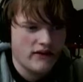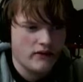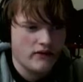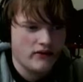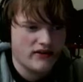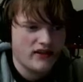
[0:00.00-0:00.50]

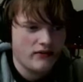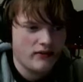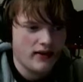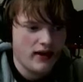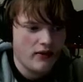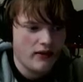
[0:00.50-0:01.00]
So a little
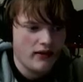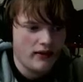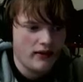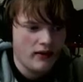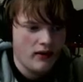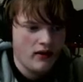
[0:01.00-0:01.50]
secret
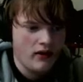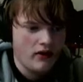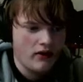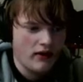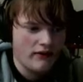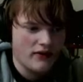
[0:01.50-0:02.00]
area.
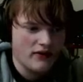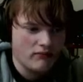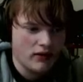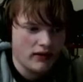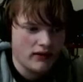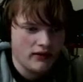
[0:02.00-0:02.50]
Oh god, there's
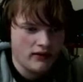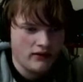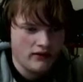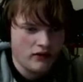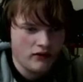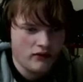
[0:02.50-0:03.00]
blood.
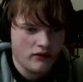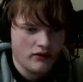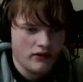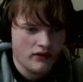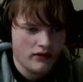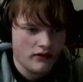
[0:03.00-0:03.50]
Don't
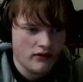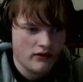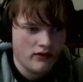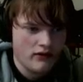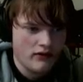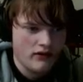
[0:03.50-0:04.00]
look.
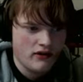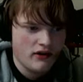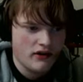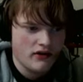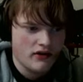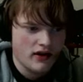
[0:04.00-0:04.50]

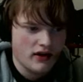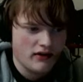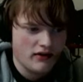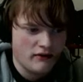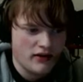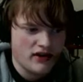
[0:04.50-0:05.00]
Oh
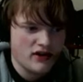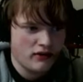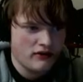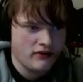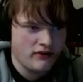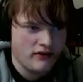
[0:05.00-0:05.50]
god.
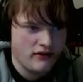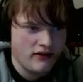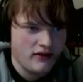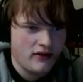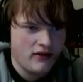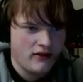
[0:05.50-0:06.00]
Rachel!
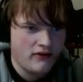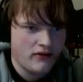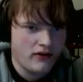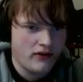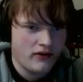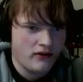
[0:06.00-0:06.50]

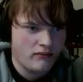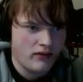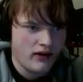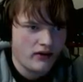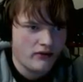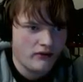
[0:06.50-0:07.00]
Filthy looking
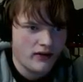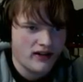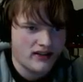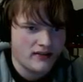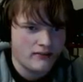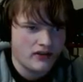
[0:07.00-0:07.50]
pile of
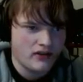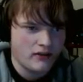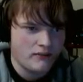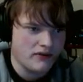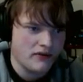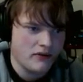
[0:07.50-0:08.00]
rags had been
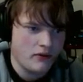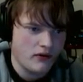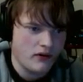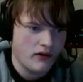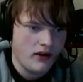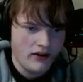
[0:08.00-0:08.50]
dumped in the
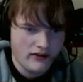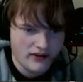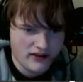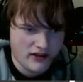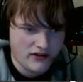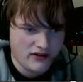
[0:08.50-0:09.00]
corner.
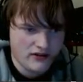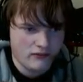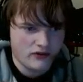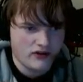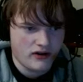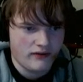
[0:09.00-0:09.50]
The stench of
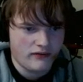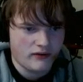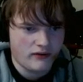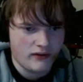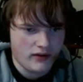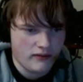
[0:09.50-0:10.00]
them was
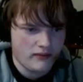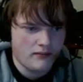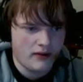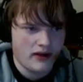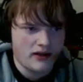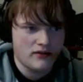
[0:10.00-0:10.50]
awful and
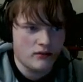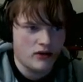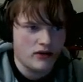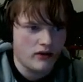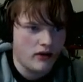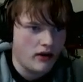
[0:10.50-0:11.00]
made my eyes
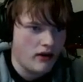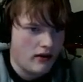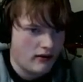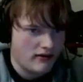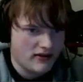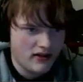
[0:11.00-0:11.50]
water.
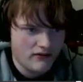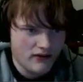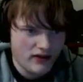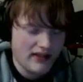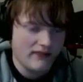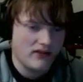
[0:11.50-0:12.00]
I was
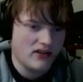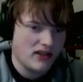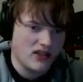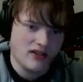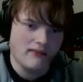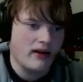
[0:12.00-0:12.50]
terrified to even
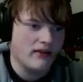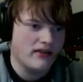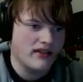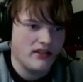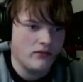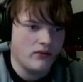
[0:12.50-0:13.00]
touch the pile
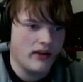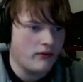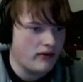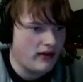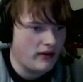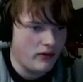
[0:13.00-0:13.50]
to see
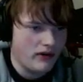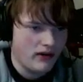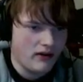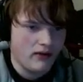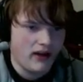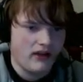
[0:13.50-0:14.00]
what lay
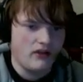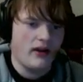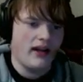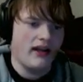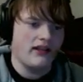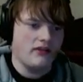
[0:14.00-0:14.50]
within, but I
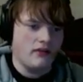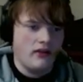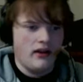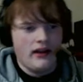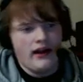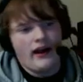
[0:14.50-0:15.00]
knew I had to.
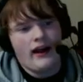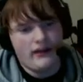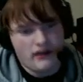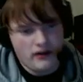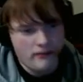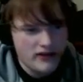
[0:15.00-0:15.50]
I
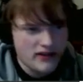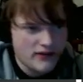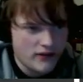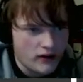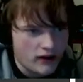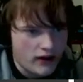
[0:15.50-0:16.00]
had come
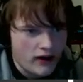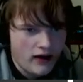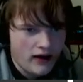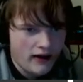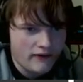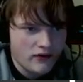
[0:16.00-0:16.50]
this far.
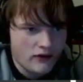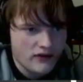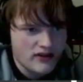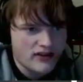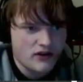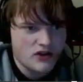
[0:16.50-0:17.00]
After all
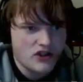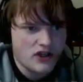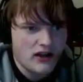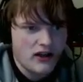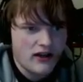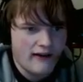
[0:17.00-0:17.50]
this
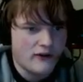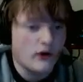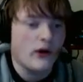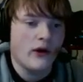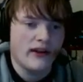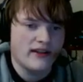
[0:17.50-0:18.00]
searching,
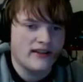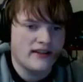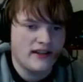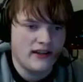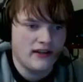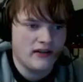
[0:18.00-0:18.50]
after all I'd
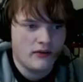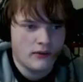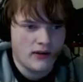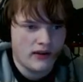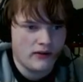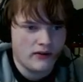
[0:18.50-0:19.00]
seen,
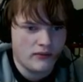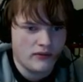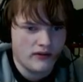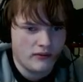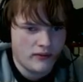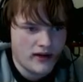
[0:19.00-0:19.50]
when I looked
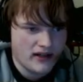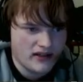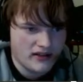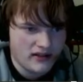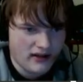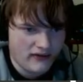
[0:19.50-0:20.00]
within the
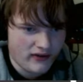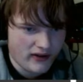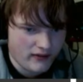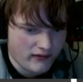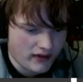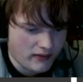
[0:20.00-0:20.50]
rags, did I
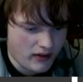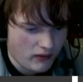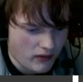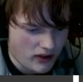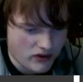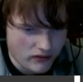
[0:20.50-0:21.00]
finally find my
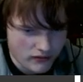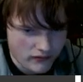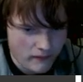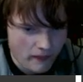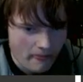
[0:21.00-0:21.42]
Rachel?